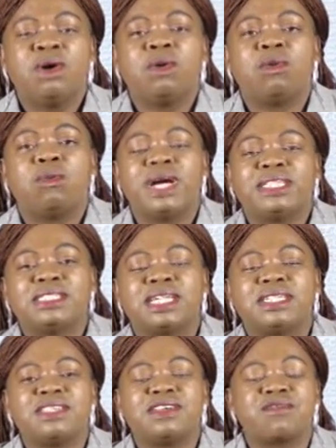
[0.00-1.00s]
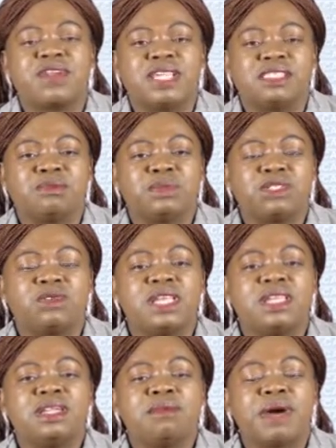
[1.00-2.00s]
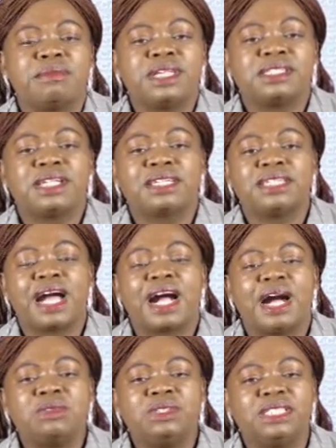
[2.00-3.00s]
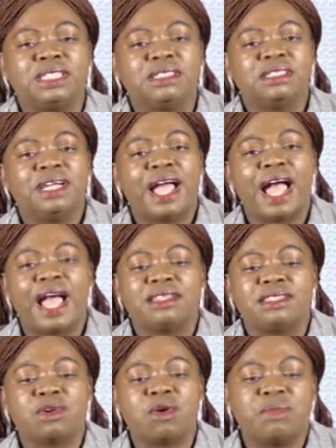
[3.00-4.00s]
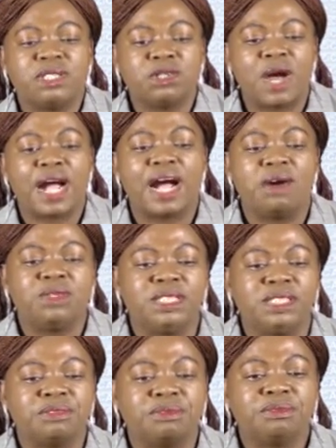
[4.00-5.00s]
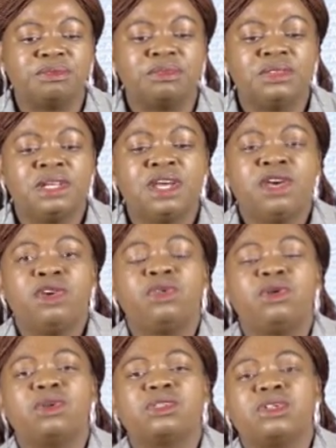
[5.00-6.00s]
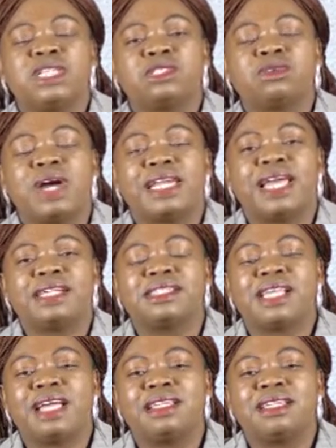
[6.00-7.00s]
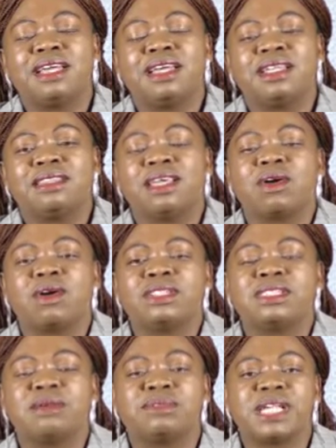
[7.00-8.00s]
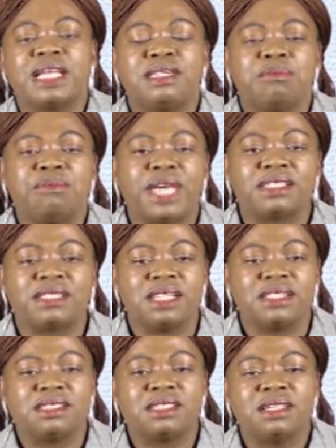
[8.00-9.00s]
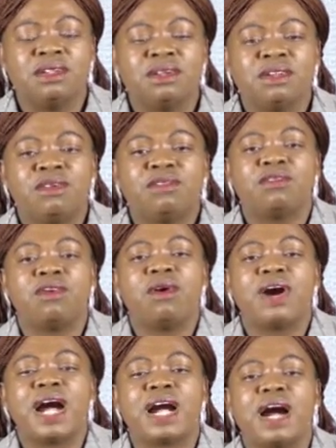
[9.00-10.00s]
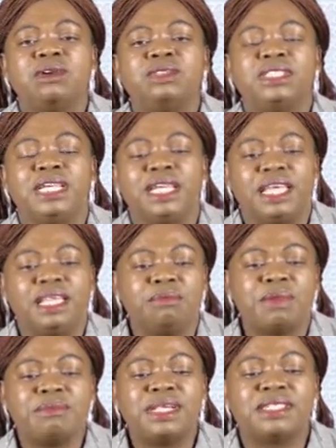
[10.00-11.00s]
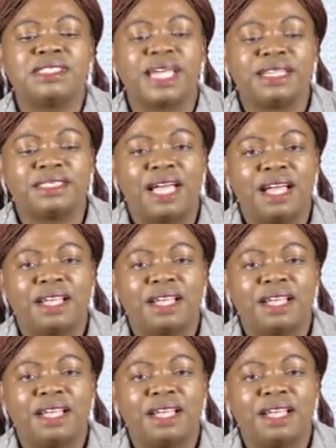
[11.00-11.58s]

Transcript: What is the difference between public sector accounting and commercial accounting? You also need to understand the concepts and the bases for accounting in public sector.